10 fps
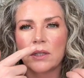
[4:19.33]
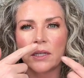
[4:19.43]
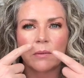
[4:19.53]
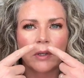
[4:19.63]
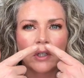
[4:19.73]
like
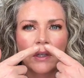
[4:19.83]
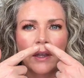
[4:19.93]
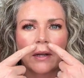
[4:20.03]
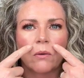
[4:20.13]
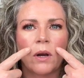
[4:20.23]
especially
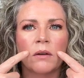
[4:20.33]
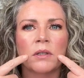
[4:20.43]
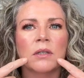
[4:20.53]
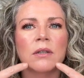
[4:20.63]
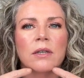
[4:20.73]
like
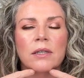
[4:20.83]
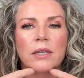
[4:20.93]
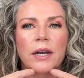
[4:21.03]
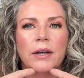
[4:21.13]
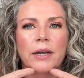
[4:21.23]
around in this
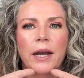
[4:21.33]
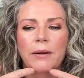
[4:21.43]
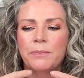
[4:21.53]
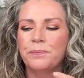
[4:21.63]
area.